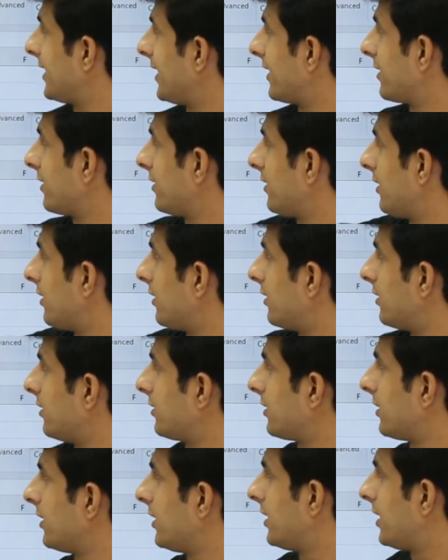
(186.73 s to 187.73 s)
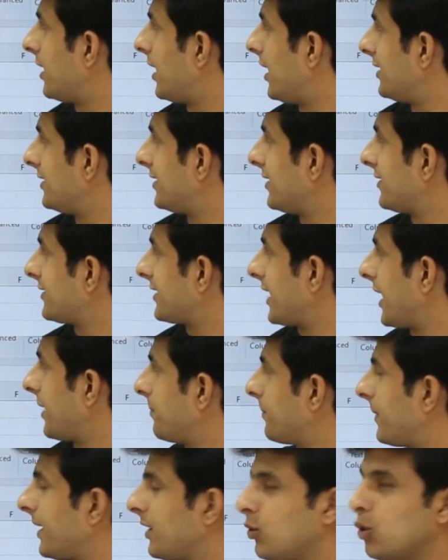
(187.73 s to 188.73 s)
error alert I'll just
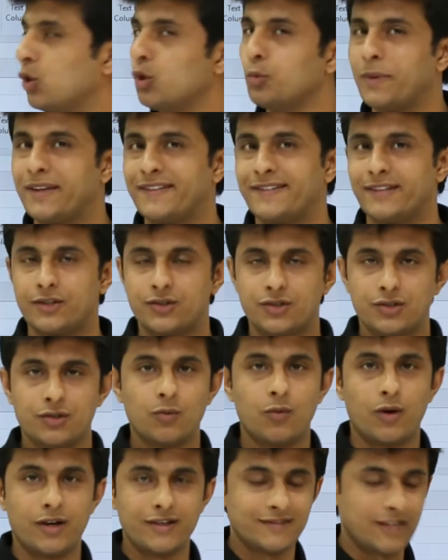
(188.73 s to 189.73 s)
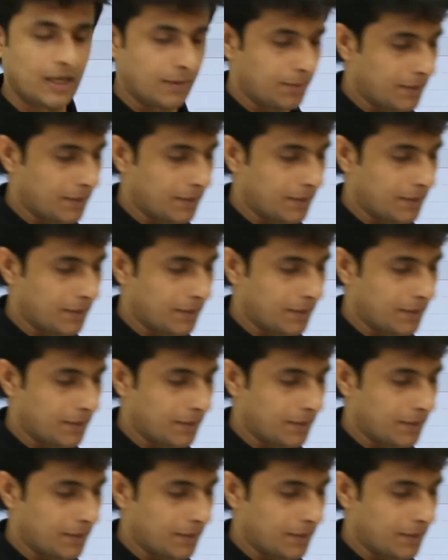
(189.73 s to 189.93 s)
type my own message. What is that